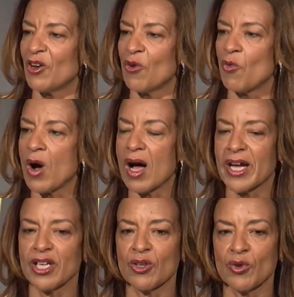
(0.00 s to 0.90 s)

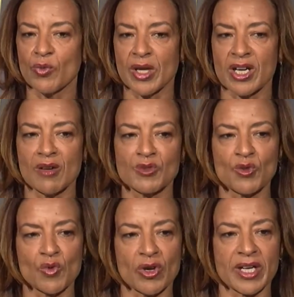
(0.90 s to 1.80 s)
why we come to
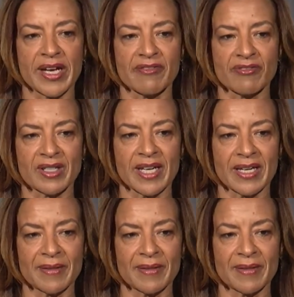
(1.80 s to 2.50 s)
work every day.